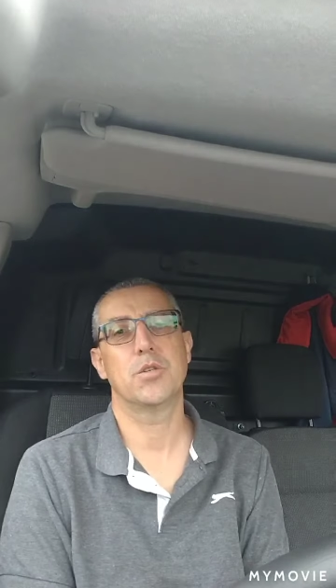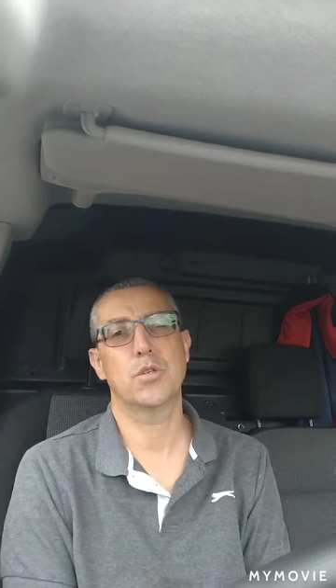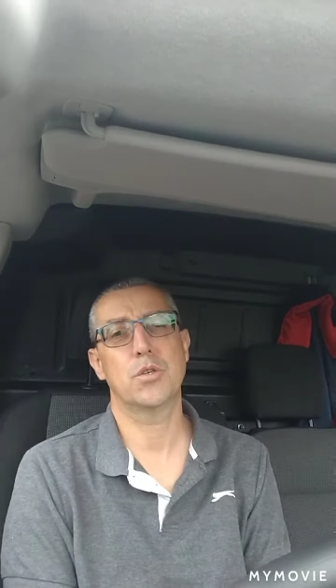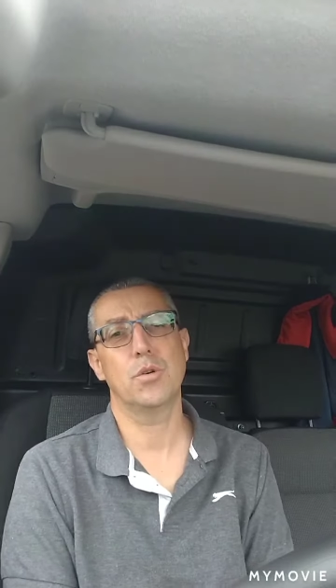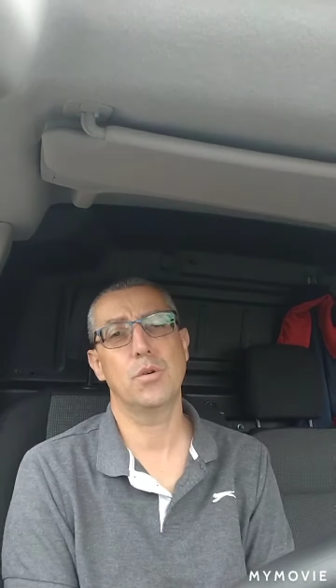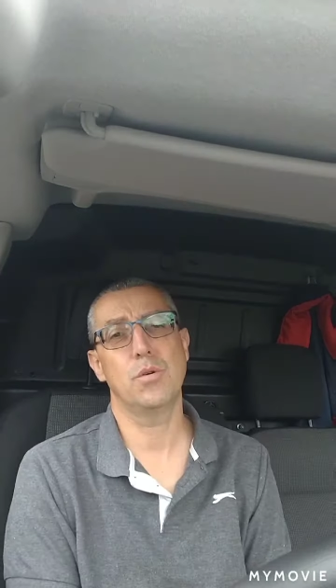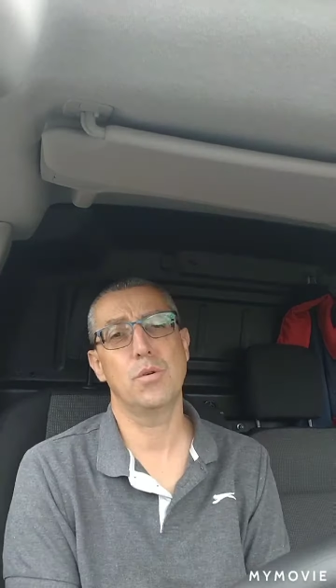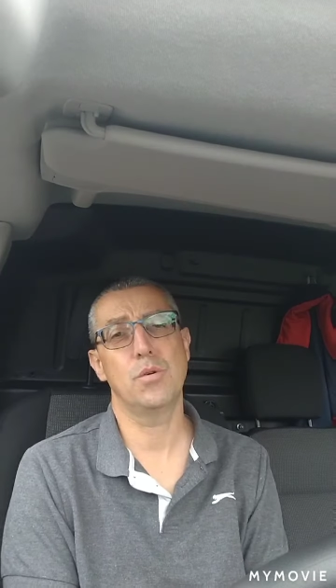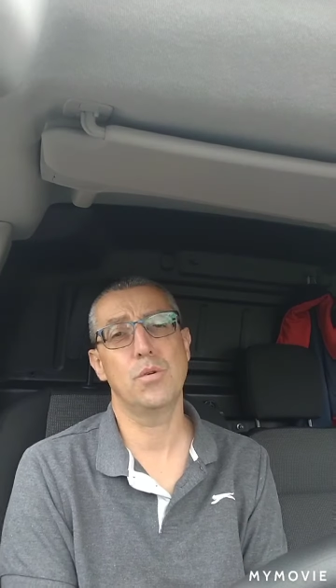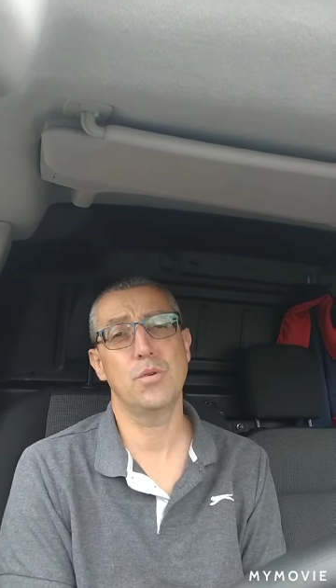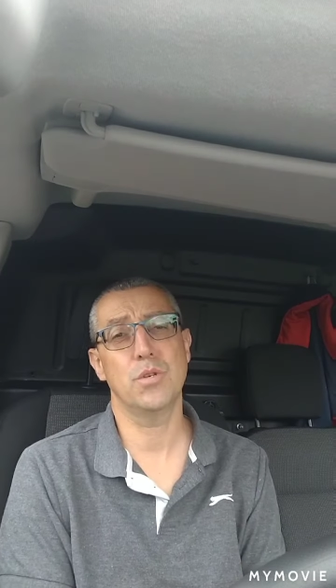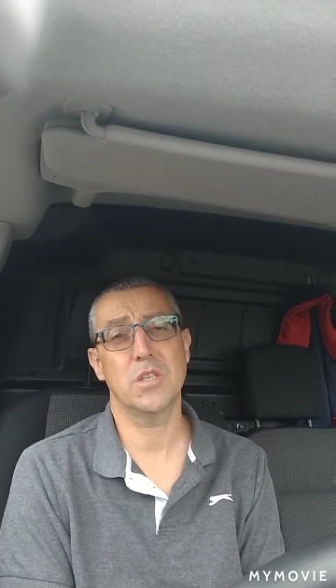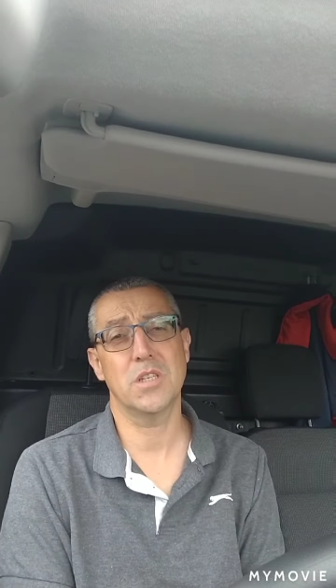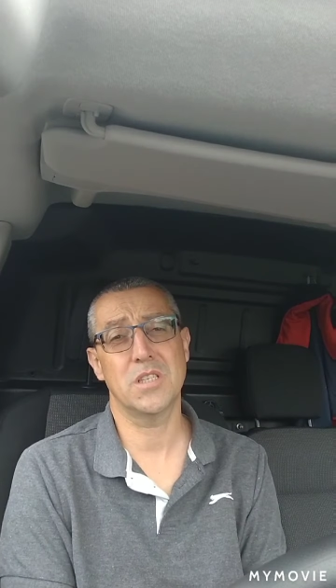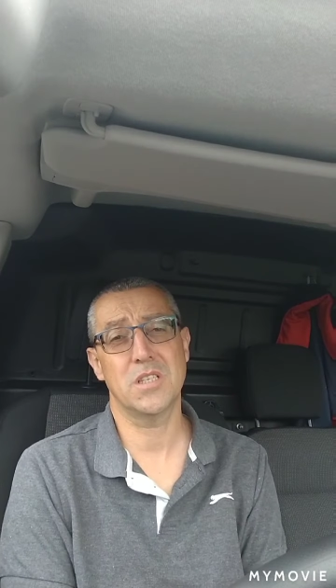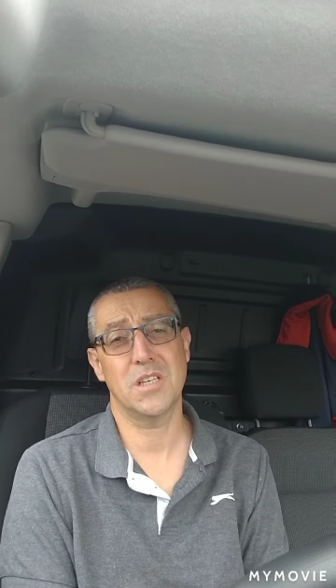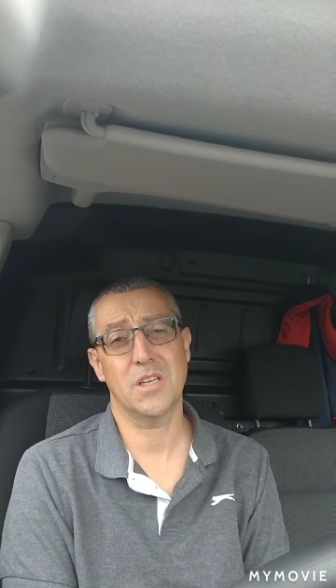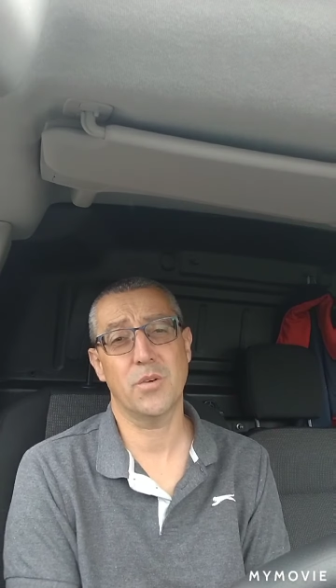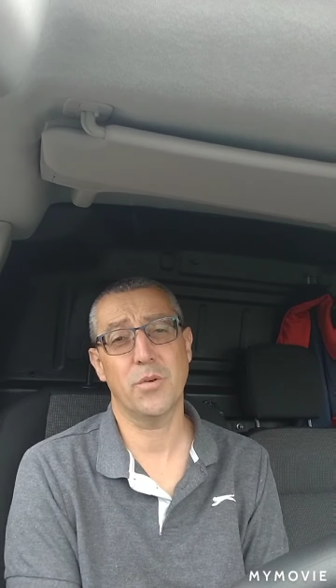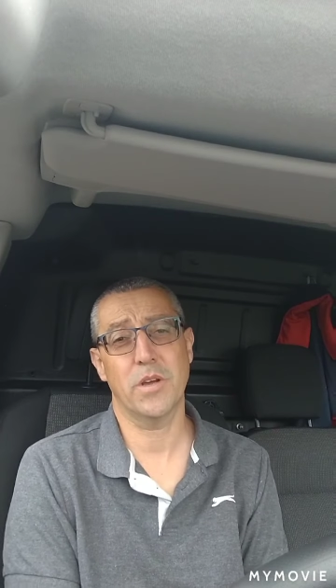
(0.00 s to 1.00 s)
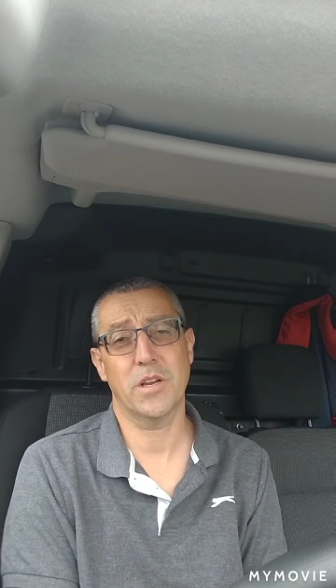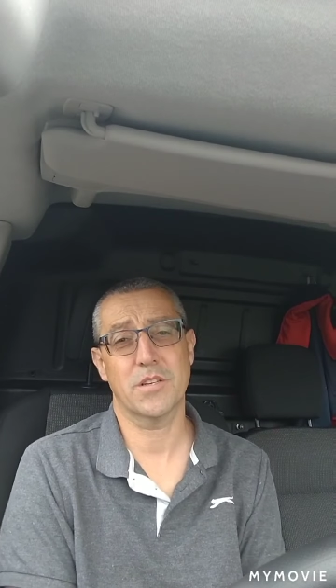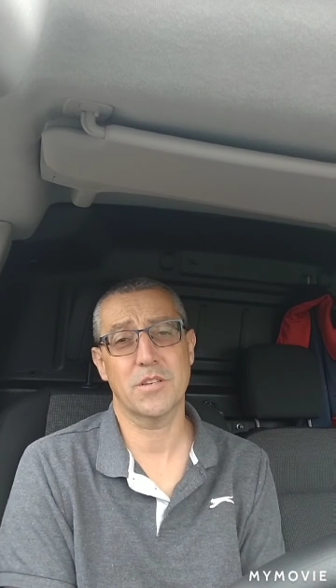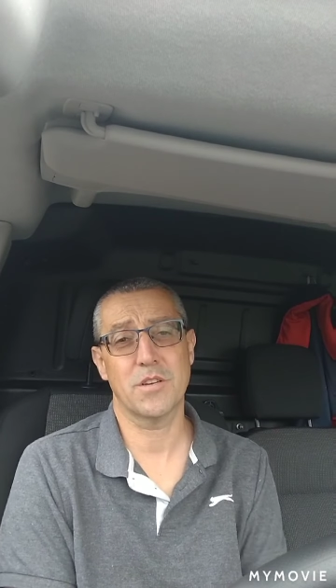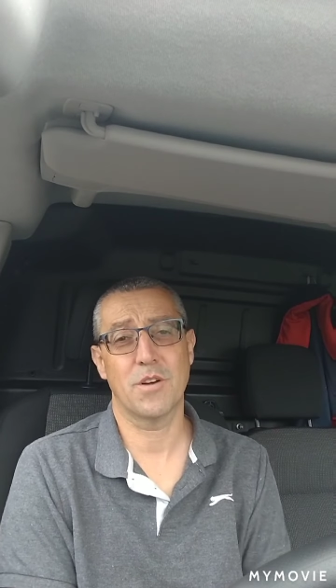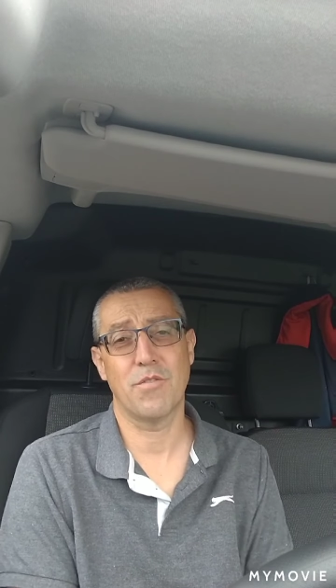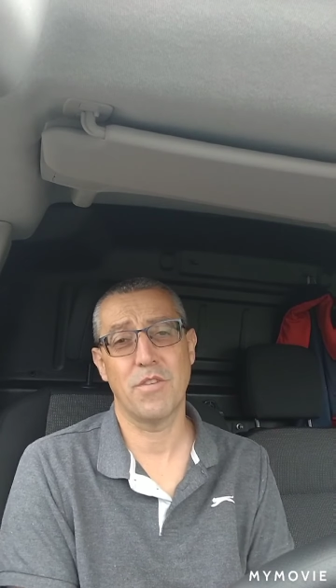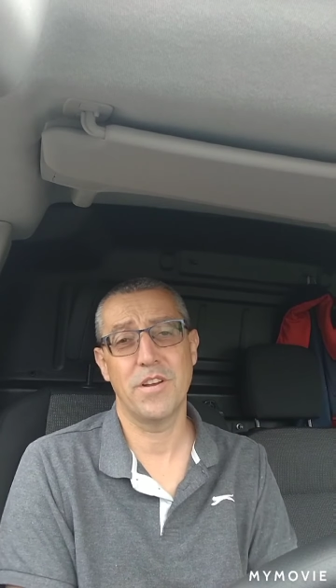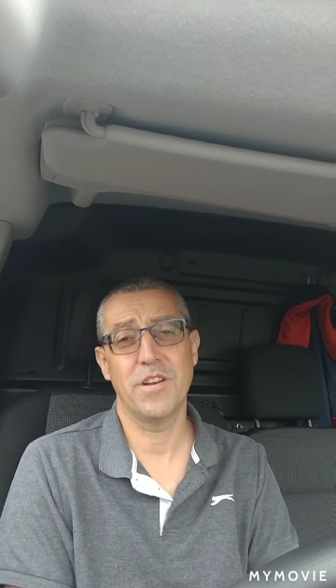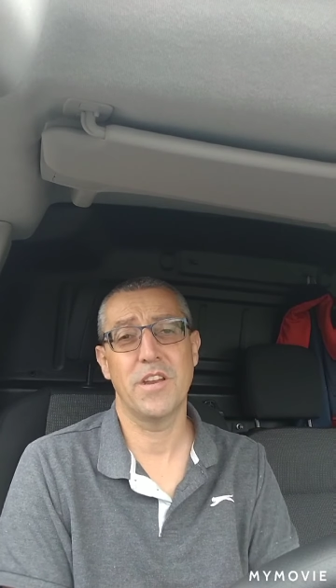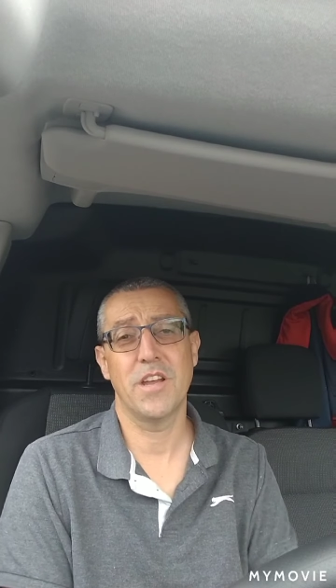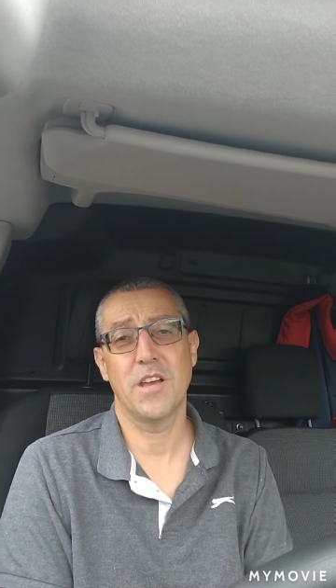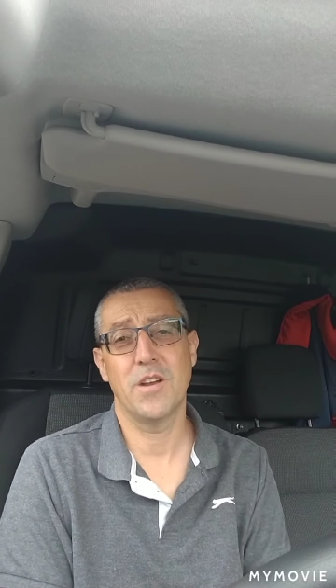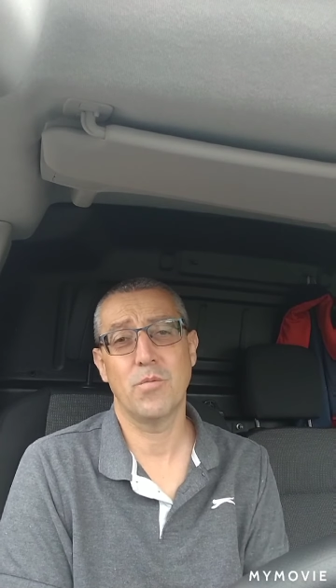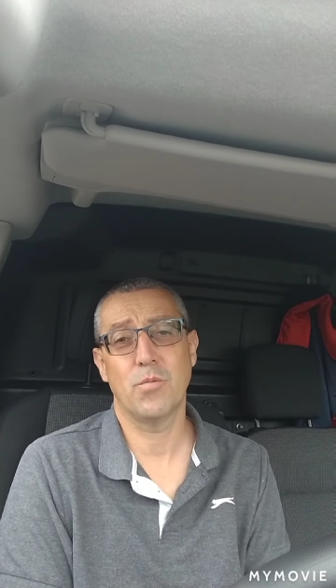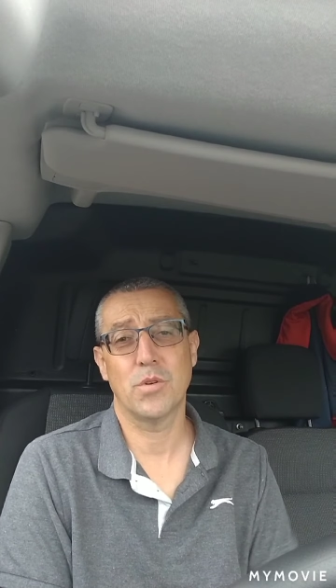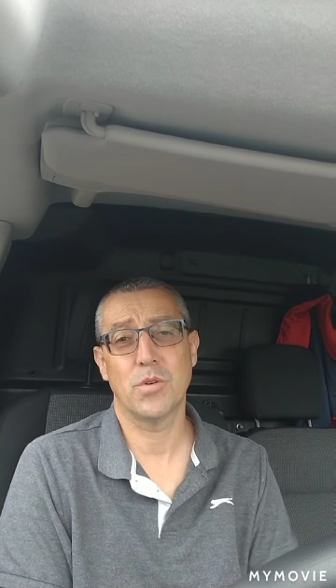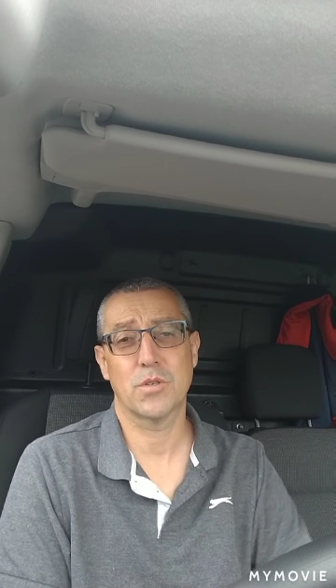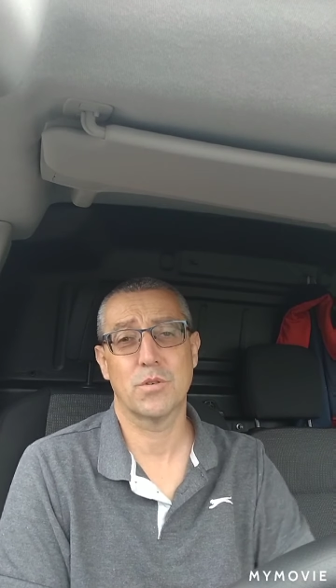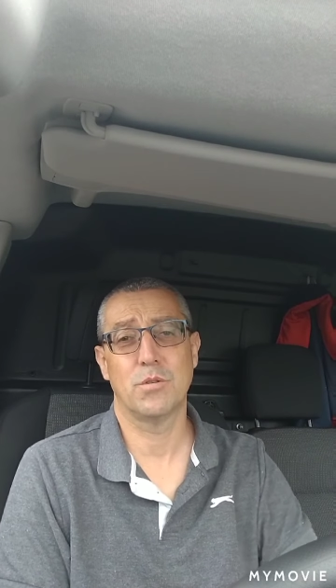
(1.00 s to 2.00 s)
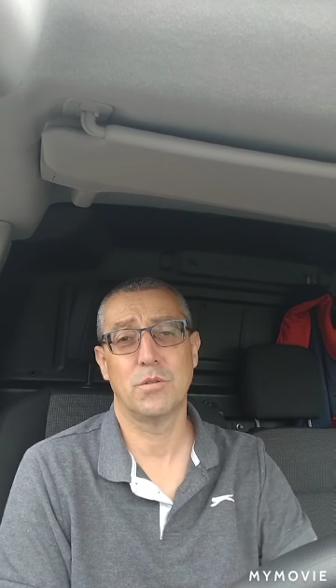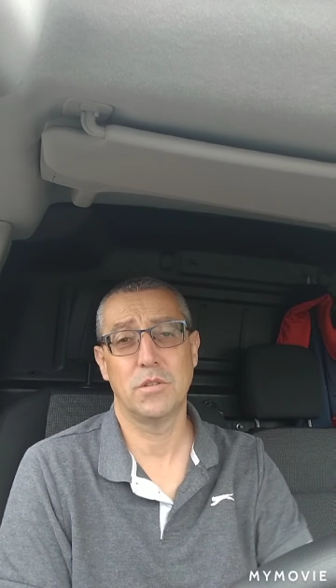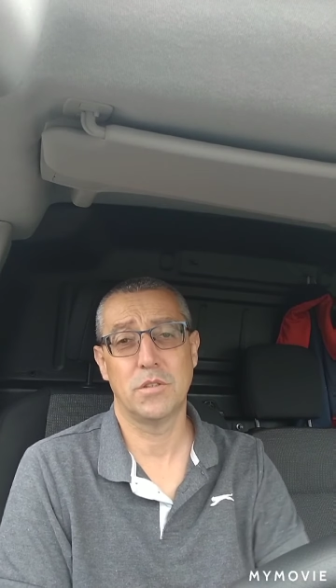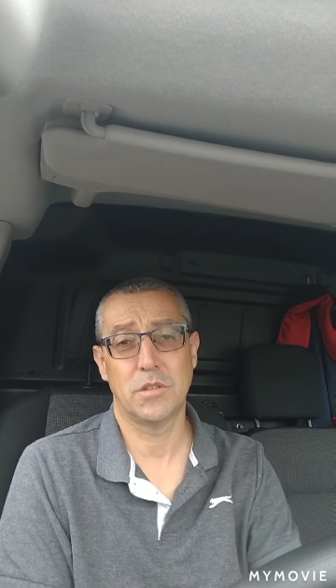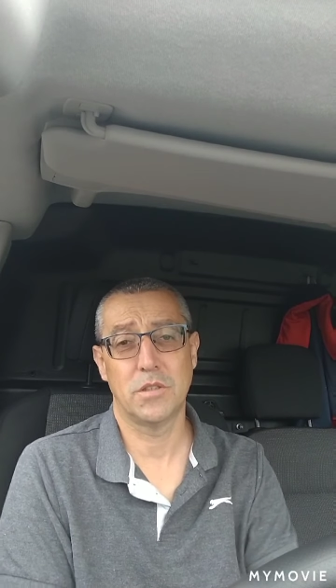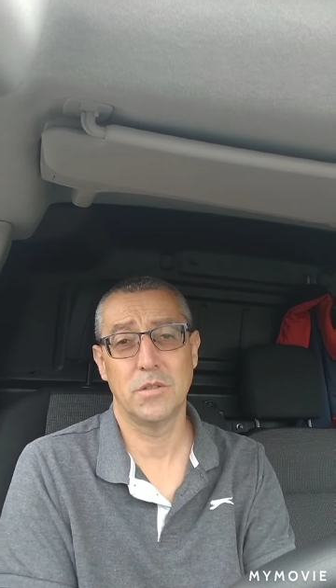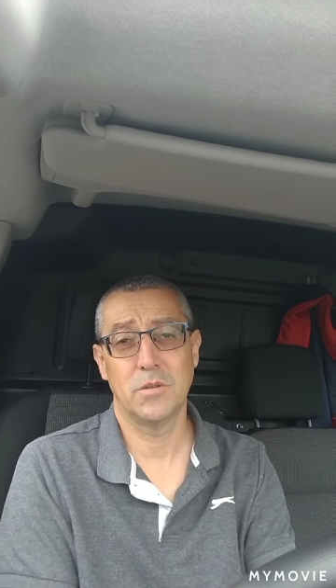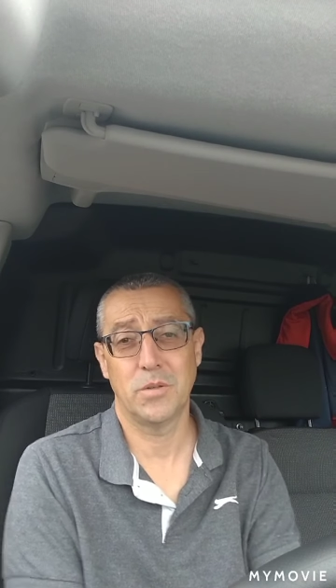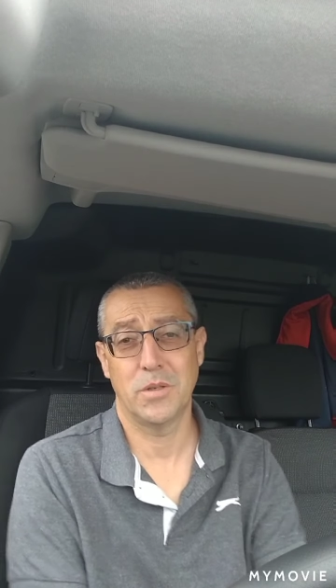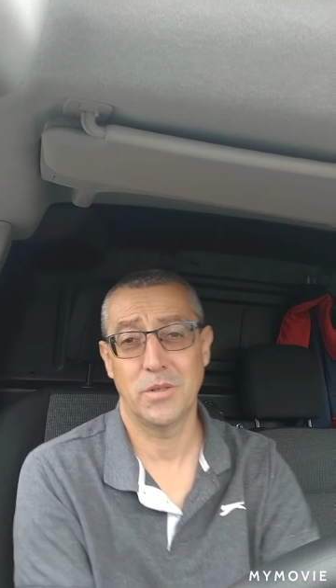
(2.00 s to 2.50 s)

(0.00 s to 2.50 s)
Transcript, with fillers: So just a quick sort of rundown what's going on,